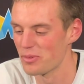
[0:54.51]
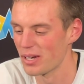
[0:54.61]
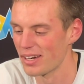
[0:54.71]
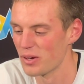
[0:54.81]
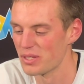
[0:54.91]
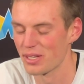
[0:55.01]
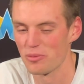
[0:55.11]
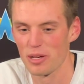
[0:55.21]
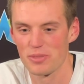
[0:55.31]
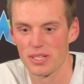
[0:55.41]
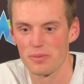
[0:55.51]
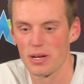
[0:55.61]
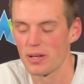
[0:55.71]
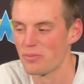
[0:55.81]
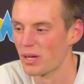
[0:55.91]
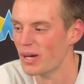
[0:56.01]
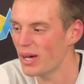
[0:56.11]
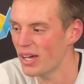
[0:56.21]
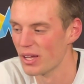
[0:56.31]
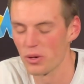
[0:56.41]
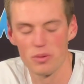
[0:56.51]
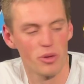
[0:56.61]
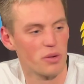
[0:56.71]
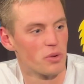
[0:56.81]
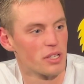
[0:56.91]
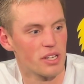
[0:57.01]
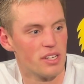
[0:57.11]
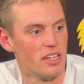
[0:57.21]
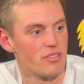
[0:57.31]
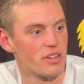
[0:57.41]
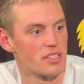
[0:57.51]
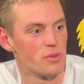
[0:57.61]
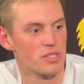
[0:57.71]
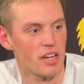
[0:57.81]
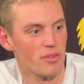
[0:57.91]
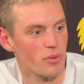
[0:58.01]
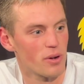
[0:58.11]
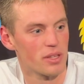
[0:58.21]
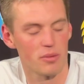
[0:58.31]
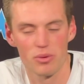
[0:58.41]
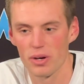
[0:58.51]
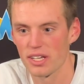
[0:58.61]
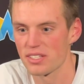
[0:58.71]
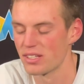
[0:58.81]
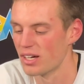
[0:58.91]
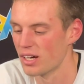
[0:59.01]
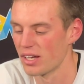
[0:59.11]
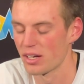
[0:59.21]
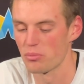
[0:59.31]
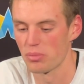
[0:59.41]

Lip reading: But I know he's going to be upset about it. But, you know, he played really good defense. He was everywhere in that press. He had